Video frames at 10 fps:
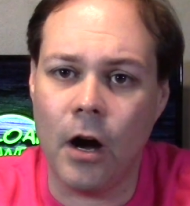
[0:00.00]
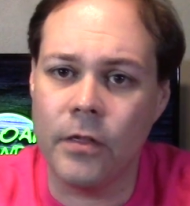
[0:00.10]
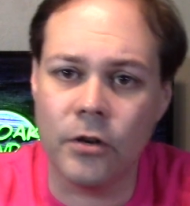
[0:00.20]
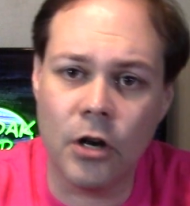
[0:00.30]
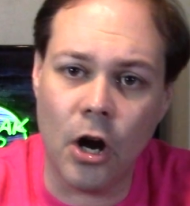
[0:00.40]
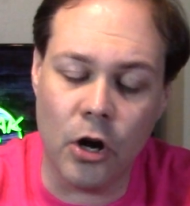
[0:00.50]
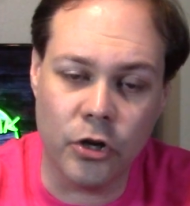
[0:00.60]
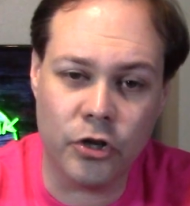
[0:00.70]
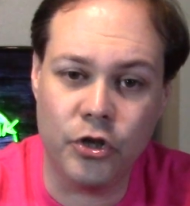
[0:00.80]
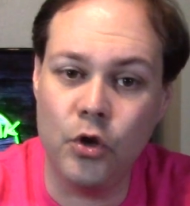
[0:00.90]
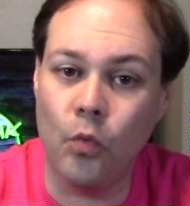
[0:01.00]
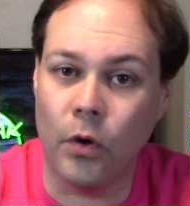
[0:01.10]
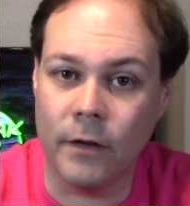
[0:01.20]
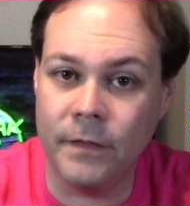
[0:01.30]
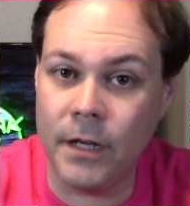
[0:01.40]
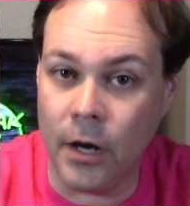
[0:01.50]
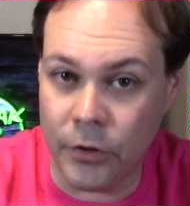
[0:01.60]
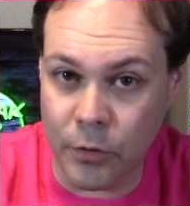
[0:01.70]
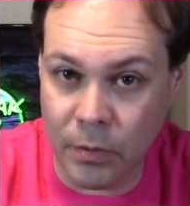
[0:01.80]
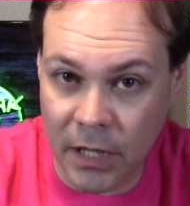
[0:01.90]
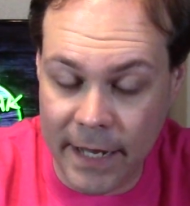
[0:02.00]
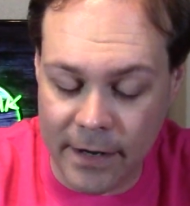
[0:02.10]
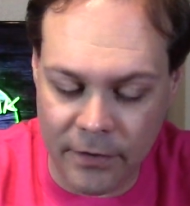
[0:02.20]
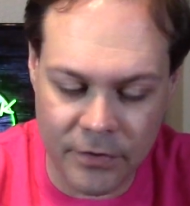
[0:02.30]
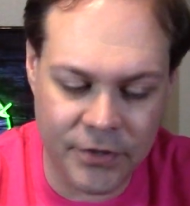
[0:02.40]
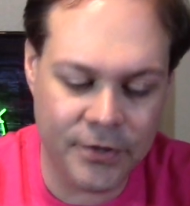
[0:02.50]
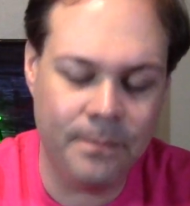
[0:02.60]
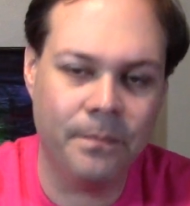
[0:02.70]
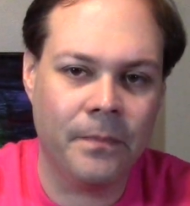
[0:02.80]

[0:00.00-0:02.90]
other card to one of the other players.